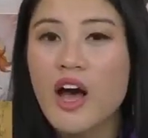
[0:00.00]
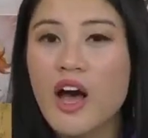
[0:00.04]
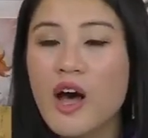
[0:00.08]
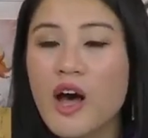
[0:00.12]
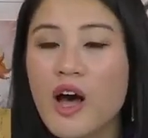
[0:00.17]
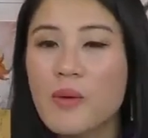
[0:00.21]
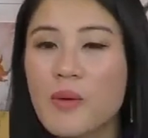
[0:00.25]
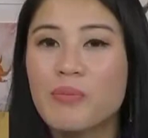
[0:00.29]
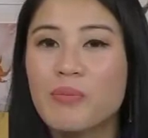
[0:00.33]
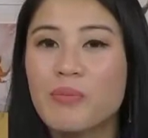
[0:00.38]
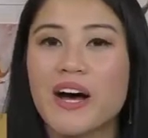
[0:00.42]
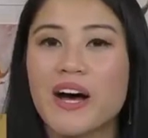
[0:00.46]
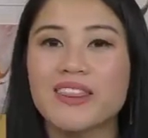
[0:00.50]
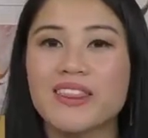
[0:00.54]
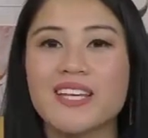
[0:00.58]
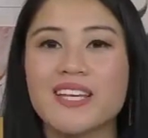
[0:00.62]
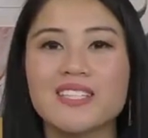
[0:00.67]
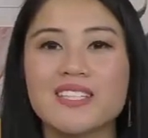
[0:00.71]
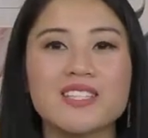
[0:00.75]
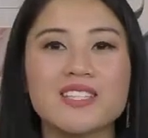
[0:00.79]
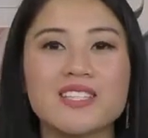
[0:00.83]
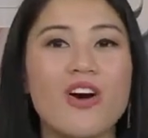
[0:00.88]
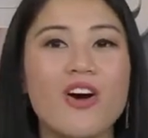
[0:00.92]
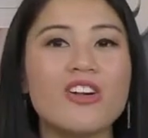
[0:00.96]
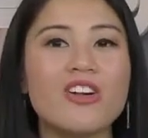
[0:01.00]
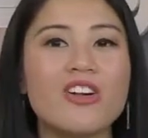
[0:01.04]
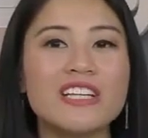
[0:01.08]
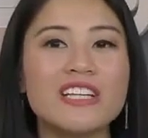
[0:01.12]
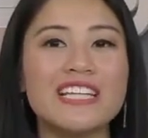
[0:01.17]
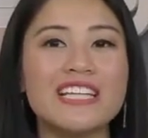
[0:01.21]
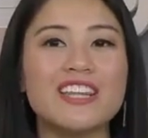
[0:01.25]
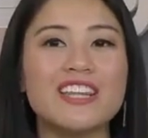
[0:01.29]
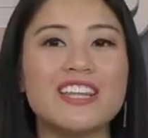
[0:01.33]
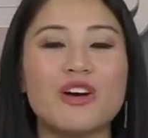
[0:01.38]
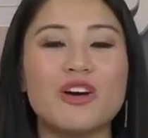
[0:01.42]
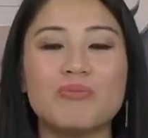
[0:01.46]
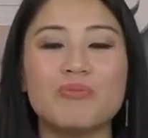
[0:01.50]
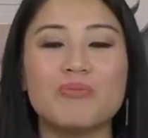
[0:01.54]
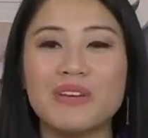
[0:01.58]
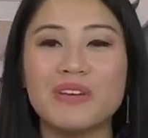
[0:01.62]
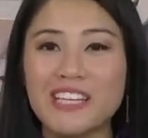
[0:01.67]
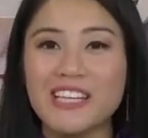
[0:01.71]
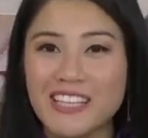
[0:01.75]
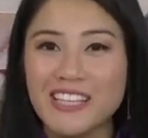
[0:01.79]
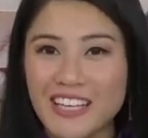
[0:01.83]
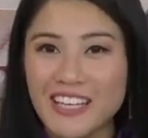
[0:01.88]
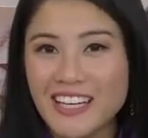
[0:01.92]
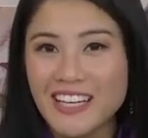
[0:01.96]
But this is only the
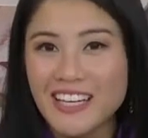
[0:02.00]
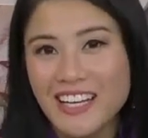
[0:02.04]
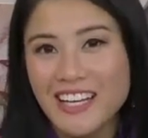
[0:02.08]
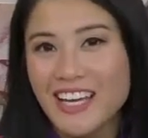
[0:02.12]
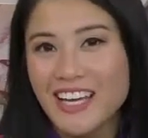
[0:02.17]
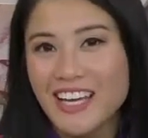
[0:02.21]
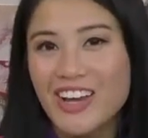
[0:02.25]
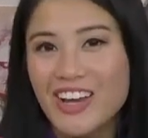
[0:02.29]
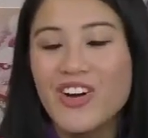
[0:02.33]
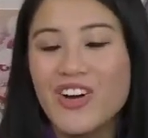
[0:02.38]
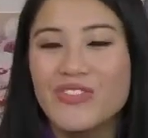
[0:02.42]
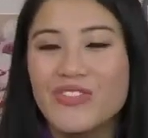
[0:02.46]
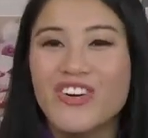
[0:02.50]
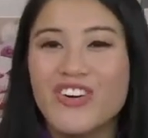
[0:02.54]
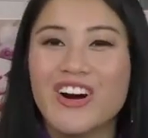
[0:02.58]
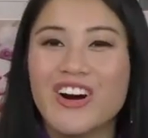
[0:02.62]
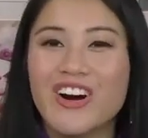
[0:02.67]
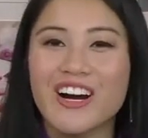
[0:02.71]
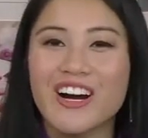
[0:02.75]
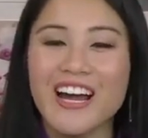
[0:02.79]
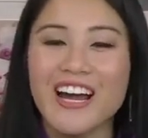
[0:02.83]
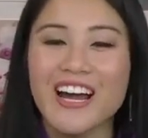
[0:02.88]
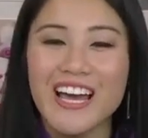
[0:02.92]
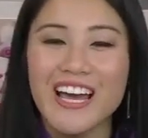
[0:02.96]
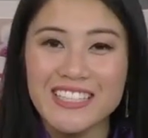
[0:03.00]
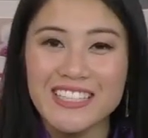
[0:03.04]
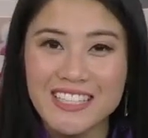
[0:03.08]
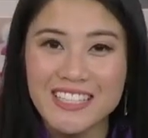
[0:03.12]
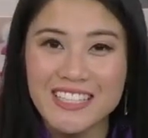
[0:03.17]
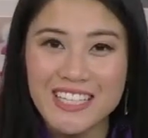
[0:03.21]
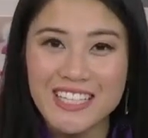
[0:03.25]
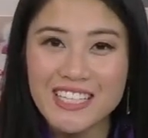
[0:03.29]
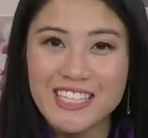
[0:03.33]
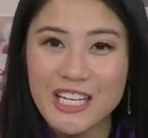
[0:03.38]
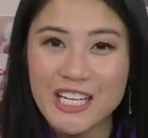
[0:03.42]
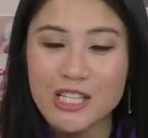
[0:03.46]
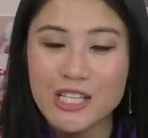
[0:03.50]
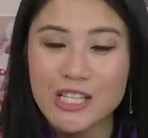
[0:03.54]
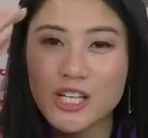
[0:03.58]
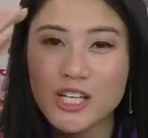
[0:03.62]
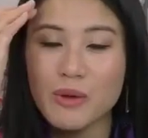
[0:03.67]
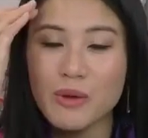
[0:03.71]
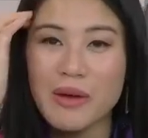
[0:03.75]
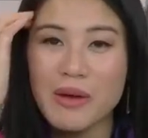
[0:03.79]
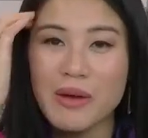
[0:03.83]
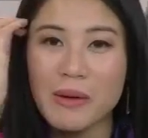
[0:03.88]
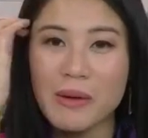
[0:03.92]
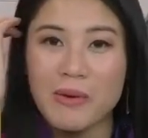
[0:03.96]
beginning for N C T's
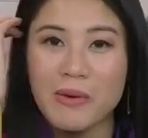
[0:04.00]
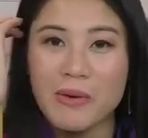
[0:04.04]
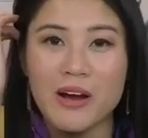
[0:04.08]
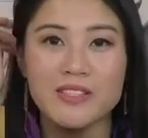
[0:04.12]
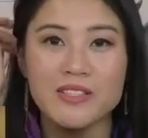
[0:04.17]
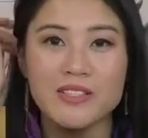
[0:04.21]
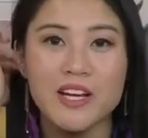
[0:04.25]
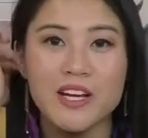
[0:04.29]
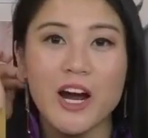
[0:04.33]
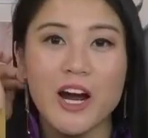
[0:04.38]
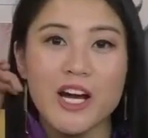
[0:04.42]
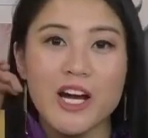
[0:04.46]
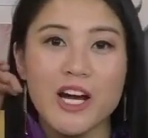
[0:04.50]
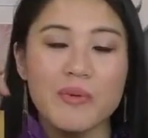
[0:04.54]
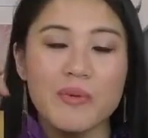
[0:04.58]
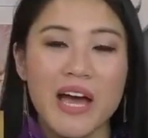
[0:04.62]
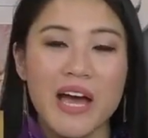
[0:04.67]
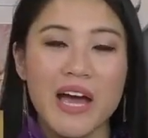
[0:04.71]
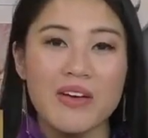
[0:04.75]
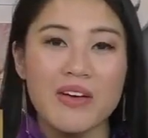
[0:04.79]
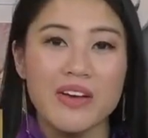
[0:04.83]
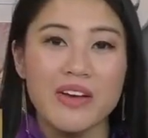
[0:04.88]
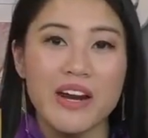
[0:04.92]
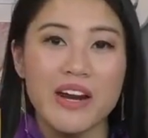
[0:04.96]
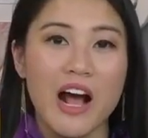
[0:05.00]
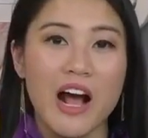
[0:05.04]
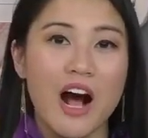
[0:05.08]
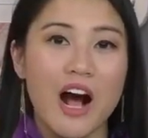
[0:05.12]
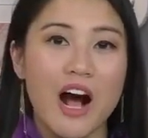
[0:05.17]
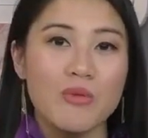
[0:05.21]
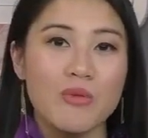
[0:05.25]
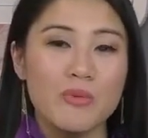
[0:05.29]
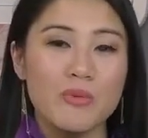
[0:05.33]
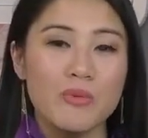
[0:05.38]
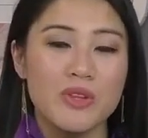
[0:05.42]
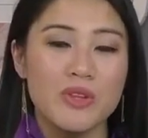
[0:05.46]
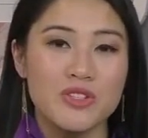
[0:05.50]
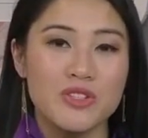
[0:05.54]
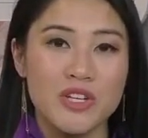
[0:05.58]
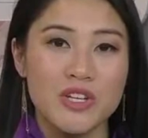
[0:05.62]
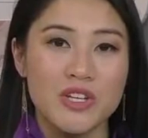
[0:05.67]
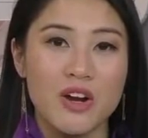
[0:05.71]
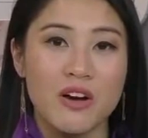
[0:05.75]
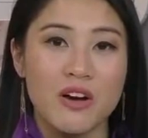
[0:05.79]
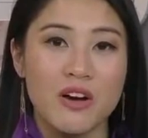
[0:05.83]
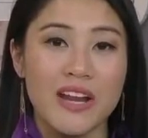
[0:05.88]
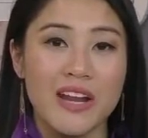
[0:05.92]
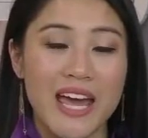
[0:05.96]
comeback, because they are going to be having an album this year
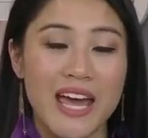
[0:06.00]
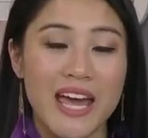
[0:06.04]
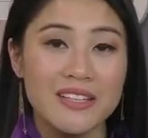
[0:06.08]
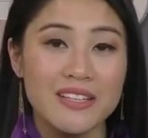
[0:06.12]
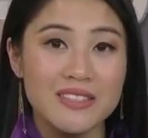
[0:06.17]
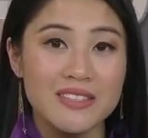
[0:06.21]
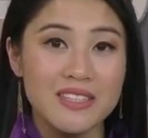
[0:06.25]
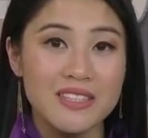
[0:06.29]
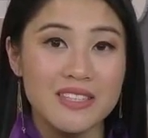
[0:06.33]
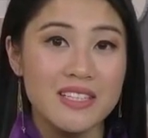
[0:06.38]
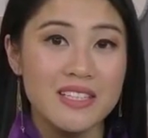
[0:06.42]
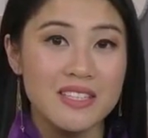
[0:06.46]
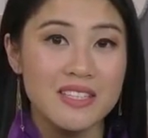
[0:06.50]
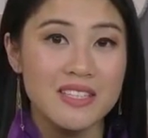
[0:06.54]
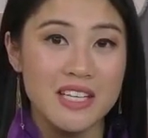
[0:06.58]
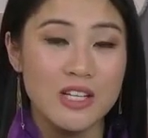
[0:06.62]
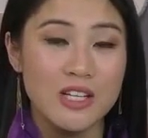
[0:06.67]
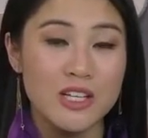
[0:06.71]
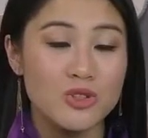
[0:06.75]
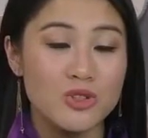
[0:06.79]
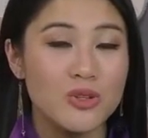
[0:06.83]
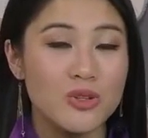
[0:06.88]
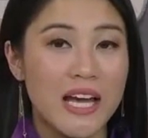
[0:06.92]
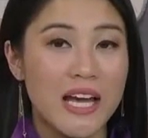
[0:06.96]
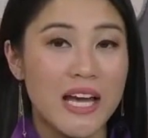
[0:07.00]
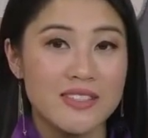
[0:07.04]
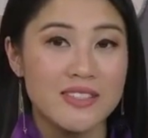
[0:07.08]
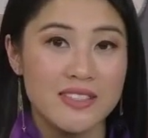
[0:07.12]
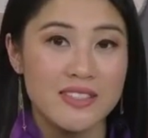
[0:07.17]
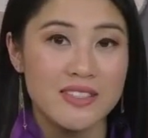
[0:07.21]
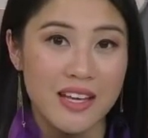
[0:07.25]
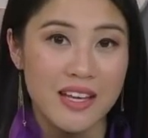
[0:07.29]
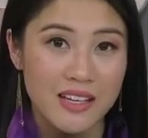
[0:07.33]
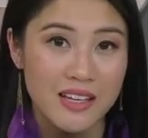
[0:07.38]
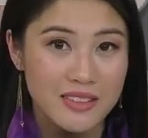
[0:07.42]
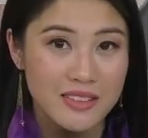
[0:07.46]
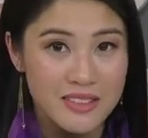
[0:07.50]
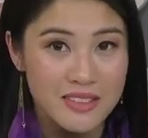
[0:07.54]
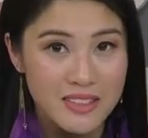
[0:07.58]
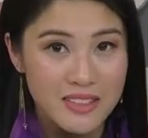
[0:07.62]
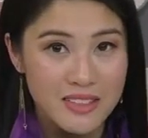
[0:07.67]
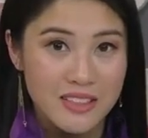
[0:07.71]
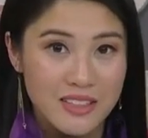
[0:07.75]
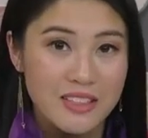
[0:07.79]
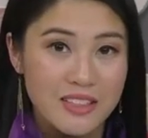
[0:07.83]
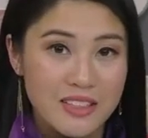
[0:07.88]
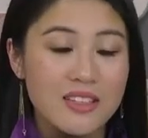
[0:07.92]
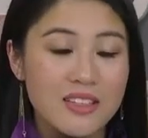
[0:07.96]
called N C T twenty
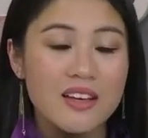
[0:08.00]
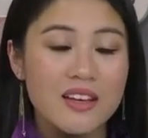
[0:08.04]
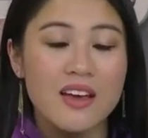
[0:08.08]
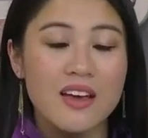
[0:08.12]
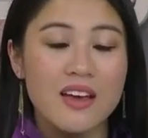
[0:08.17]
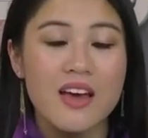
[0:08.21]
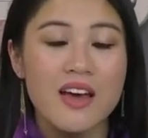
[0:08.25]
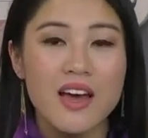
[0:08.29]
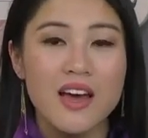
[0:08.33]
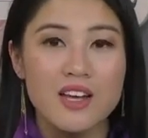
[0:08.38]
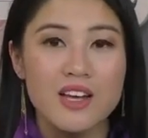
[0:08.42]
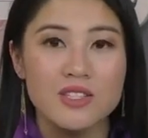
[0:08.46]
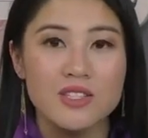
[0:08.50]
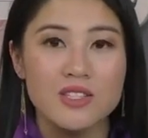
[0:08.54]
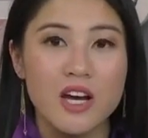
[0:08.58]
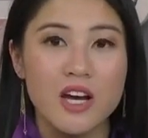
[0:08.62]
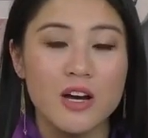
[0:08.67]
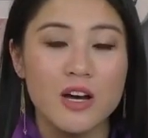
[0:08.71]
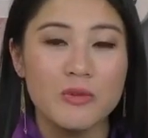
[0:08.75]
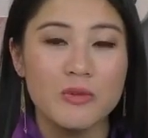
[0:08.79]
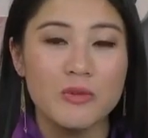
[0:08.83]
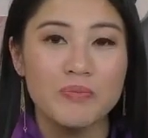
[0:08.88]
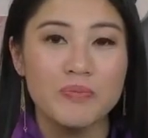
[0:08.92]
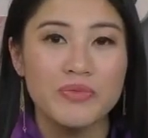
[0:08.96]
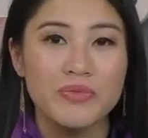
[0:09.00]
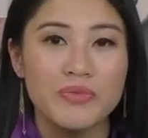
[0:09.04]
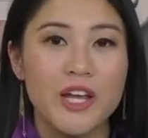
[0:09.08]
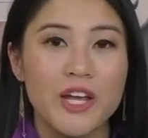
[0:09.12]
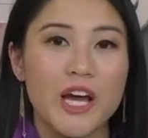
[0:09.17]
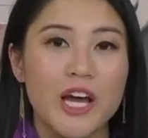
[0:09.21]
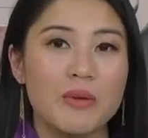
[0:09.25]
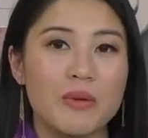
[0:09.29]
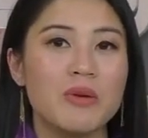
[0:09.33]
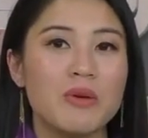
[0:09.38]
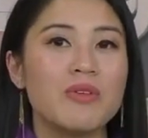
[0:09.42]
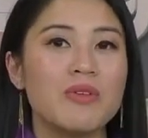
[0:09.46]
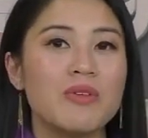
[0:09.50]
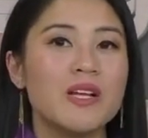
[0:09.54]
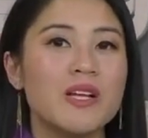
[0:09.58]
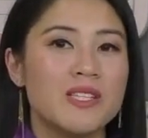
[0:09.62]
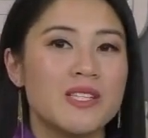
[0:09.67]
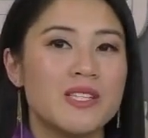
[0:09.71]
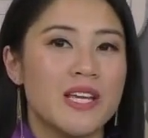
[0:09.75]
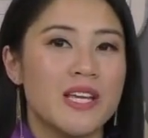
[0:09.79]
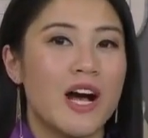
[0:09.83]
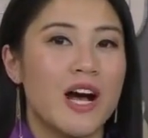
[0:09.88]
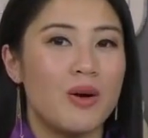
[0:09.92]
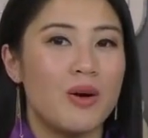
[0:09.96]
eighteen. So they're going to be
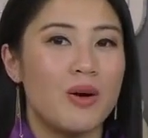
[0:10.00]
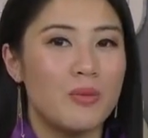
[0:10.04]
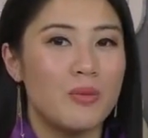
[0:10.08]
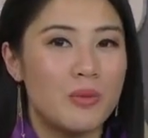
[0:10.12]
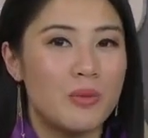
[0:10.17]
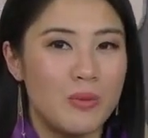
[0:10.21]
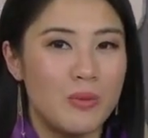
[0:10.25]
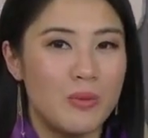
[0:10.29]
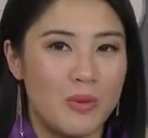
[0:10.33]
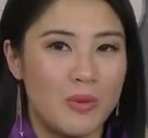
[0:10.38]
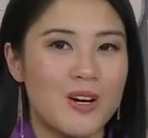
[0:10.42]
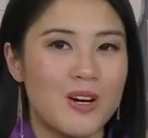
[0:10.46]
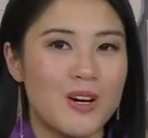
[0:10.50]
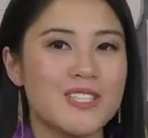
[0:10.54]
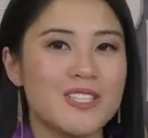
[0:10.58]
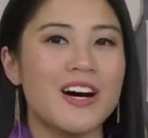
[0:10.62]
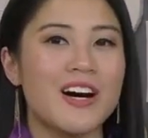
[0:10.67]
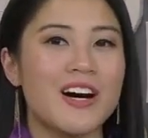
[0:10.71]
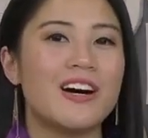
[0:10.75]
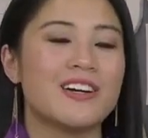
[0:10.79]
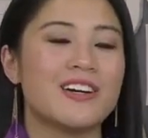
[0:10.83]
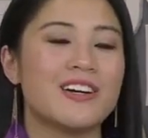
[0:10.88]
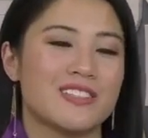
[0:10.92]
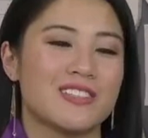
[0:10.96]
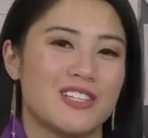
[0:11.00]
releasing out more songs,